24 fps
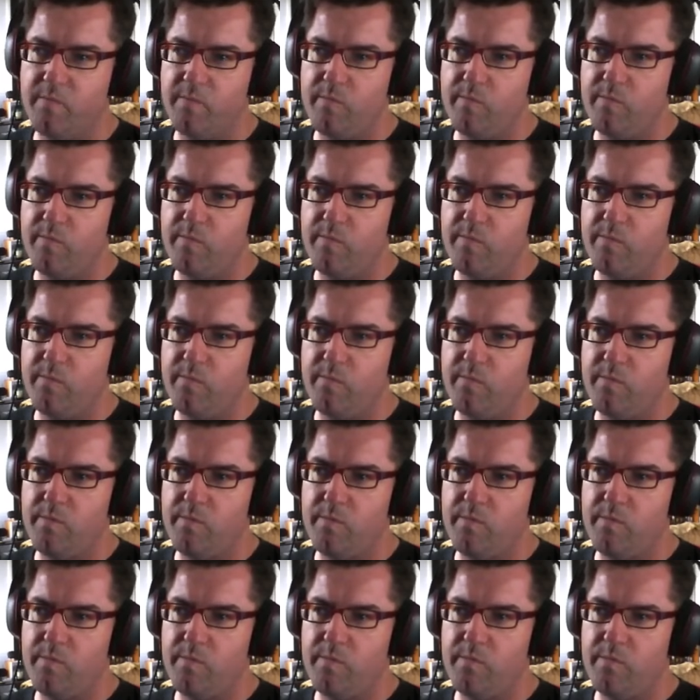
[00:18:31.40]

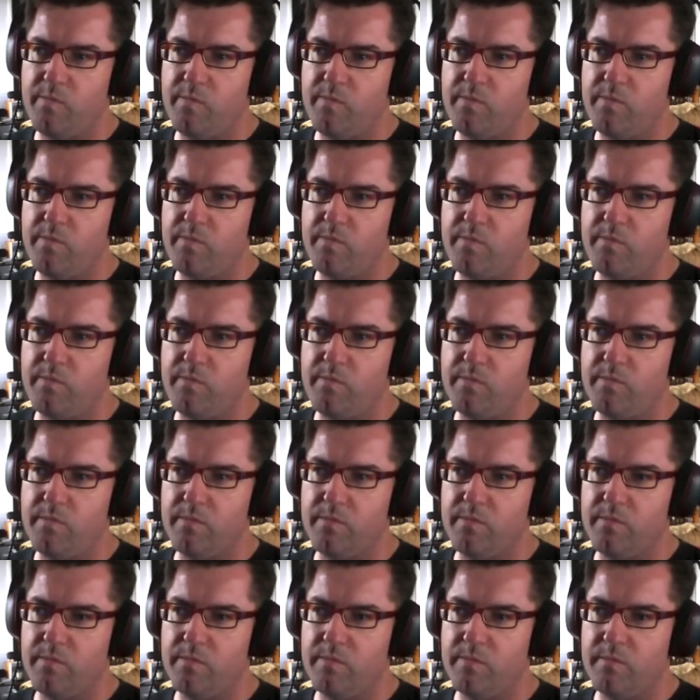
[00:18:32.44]

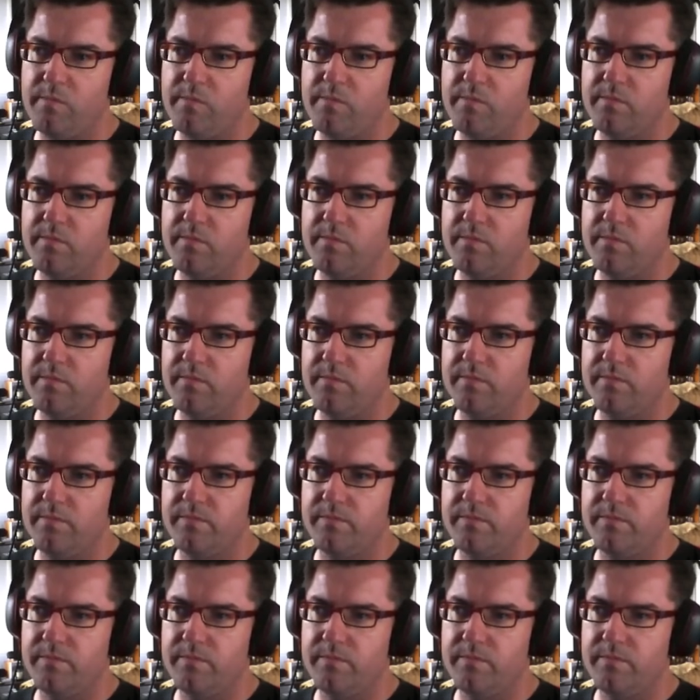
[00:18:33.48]
Nothing is said.